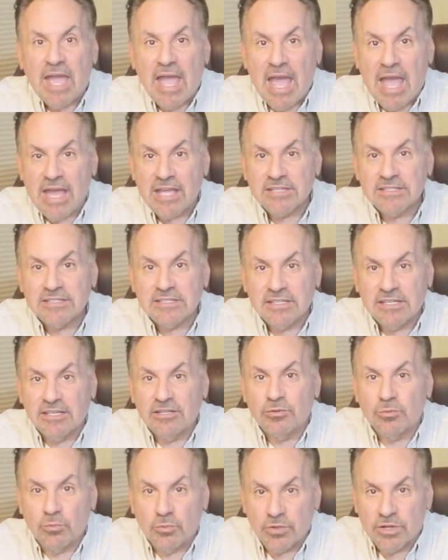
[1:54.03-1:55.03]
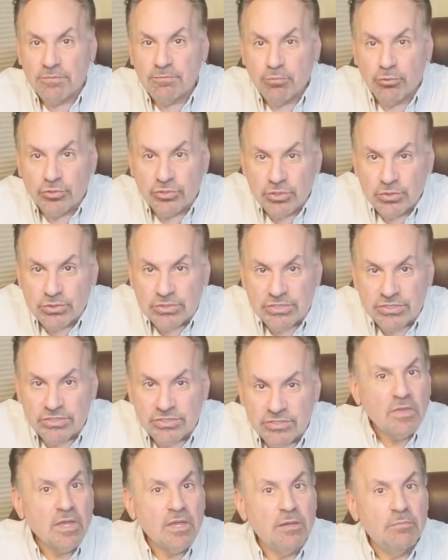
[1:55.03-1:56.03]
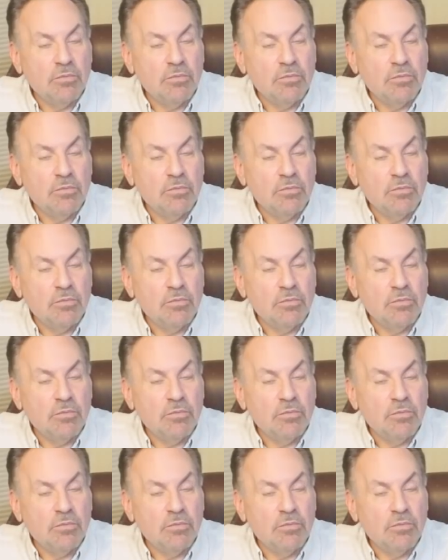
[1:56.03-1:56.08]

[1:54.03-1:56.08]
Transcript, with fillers: as it reproduces.